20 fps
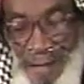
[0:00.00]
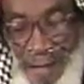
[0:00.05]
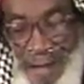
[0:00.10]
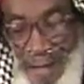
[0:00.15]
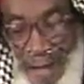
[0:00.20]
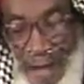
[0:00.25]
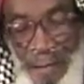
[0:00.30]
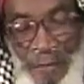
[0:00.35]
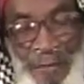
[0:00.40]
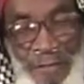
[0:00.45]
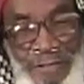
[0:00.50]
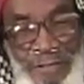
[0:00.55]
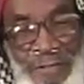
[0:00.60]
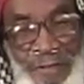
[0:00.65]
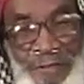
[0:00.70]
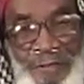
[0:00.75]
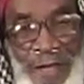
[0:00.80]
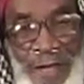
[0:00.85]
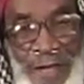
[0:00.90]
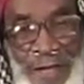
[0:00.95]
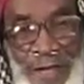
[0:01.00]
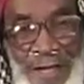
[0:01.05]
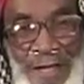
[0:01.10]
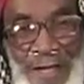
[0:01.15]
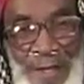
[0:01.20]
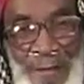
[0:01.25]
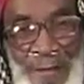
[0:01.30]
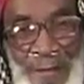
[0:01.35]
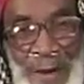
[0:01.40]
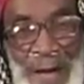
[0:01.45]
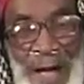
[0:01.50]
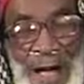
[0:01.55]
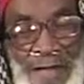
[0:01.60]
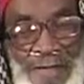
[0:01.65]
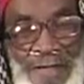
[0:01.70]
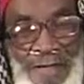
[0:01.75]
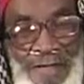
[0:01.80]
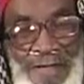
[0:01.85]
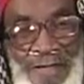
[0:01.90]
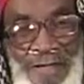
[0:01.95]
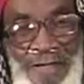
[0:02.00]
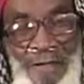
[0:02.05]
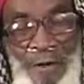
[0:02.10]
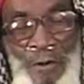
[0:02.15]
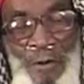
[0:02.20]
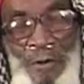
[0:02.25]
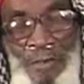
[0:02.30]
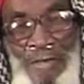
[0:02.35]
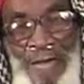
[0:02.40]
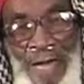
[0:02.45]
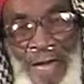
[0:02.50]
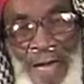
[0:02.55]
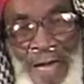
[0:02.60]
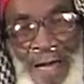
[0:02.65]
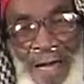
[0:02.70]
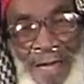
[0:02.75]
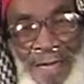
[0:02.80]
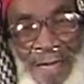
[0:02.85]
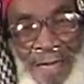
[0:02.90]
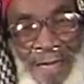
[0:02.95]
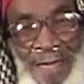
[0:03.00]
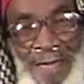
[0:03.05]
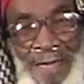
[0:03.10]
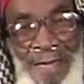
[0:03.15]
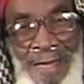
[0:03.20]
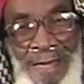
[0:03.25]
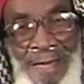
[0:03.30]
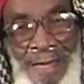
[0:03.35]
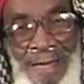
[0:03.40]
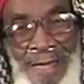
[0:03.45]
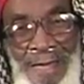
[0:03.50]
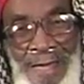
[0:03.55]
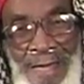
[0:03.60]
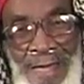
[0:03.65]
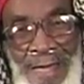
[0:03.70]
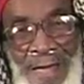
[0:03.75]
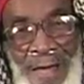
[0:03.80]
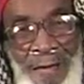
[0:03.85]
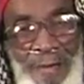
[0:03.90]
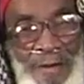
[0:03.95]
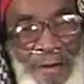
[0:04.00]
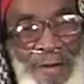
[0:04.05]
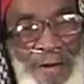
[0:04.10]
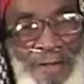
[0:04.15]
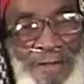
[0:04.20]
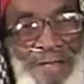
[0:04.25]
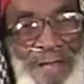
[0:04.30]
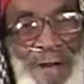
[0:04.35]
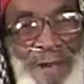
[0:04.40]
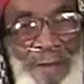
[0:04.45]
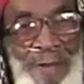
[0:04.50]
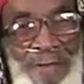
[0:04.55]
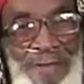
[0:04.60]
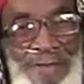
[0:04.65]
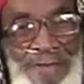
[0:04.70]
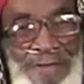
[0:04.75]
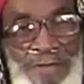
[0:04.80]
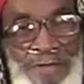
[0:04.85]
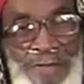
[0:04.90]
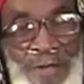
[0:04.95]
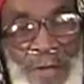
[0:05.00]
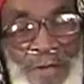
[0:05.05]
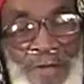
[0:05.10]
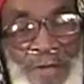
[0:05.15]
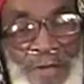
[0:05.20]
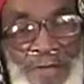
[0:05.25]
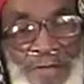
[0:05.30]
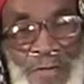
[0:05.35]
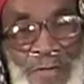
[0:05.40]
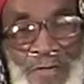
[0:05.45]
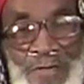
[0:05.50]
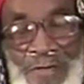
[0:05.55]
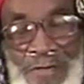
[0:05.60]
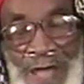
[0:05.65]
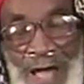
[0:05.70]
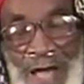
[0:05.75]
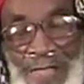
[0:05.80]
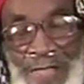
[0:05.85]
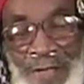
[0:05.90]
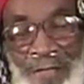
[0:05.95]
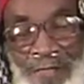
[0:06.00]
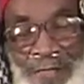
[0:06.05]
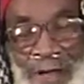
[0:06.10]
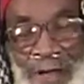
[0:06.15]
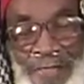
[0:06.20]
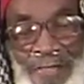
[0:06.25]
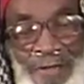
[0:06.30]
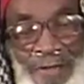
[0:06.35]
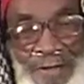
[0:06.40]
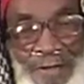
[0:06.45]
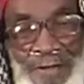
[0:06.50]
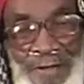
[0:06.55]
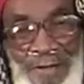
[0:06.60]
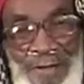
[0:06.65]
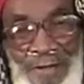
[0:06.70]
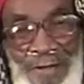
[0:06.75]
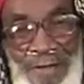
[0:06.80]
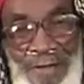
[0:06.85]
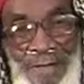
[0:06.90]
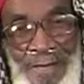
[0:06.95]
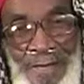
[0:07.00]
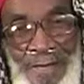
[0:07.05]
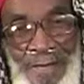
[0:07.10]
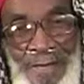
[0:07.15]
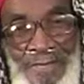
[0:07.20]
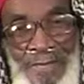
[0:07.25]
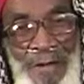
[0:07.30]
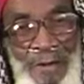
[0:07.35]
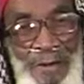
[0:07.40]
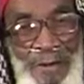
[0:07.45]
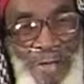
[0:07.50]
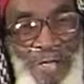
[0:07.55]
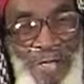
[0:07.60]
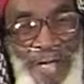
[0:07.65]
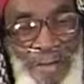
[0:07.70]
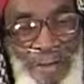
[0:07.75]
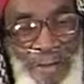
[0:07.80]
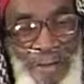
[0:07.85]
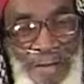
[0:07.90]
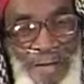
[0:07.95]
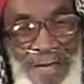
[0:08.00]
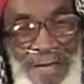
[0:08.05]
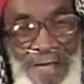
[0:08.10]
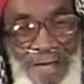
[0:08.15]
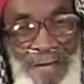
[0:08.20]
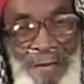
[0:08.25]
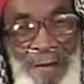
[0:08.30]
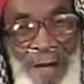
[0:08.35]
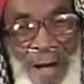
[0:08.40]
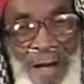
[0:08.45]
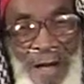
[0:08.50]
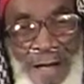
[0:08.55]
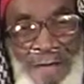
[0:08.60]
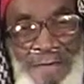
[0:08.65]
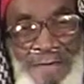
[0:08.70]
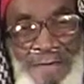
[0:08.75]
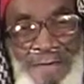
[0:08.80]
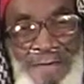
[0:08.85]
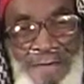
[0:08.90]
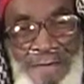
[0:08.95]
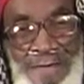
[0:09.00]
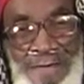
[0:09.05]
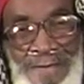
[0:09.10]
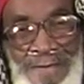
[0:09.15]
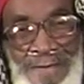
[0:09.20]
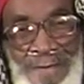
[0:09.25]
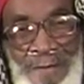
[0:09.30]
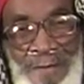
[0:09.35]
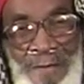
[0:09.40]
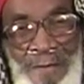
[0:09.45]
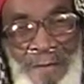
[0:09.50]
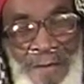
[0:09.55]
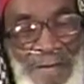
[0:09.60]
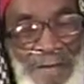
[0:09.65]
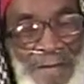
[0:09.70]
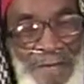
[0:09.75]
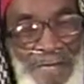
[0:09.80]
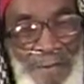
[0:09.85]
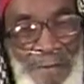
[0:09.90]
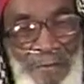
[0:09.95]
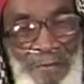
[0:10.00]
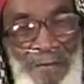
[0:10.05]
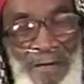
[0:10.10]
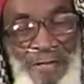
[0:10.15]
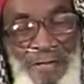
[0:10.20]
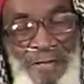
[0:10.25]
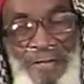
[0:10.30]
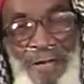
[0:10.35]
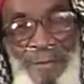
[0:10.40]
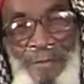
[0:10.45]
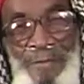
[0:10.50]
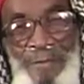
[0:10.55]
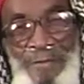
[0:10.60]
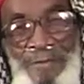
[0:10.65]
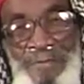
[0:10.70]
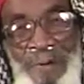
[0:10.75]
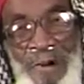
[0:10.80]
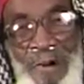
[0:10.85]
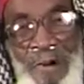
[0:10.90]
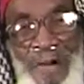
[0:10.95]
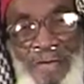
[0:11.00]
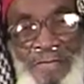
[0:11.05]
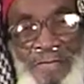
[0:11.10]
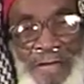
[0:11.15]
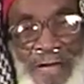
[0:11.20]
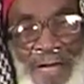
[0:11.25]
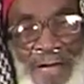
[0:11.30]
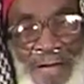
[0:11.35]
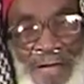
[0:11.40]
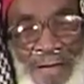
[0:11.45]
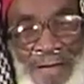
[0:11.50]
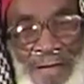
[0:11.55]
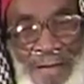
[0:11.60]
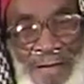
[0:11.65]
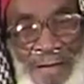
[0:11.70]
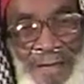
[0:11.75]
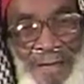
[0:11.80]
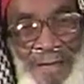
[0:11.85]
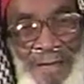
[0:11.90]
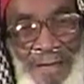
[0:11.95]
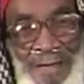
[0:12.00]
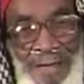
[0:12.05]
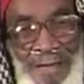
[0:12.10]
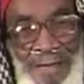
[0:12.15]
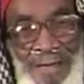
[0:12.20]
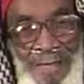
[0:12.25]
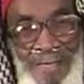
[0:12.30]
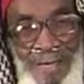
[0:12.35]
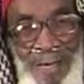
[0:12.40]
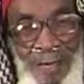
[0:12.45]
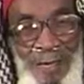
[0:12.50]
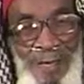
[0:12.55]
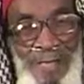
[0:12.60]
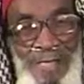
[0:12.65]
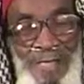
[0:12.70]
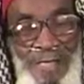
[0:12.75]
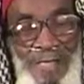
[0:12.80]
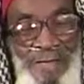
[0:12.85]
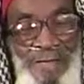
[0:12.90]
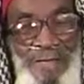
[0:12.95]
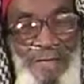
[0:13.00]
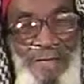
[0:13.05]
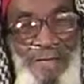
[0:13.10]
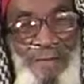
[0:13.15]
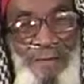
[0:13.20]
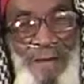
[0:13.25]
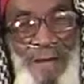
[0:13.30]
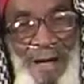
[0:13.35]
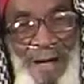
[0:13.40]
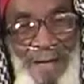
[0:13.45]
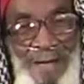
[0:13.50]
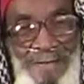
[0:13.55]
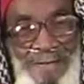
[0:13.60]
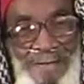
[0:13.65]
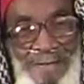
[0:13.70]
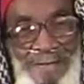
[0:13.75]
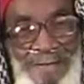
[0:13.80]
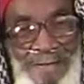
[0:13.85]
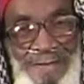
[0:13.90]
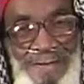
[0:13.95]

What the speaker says: I went to pray in a mosque over there, and because I wasn't a certain kind of brother, they wouldn't let me in the mosque. Me and the brother that was born there. They wouldn't let us in the mosque.